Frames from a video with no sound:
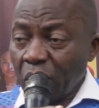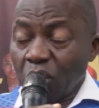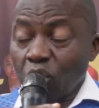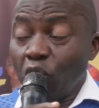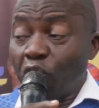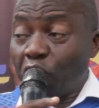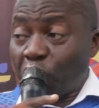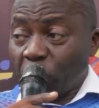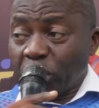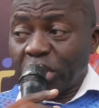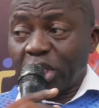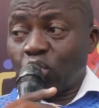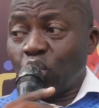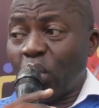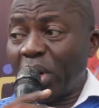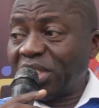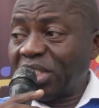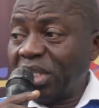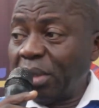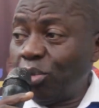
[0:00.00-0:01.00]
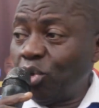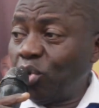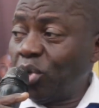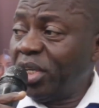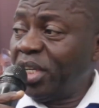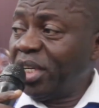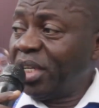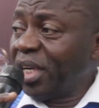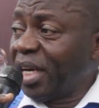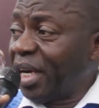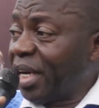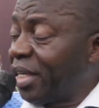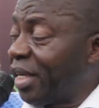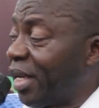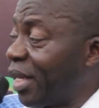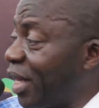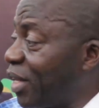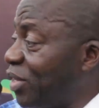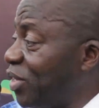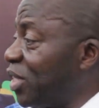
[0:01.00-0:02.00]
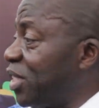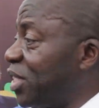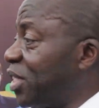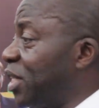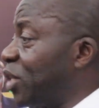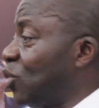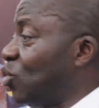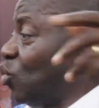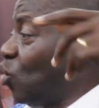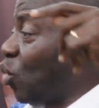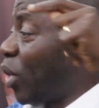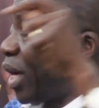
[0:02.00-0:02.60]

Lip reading: We fought towards the building, and the other 60 to do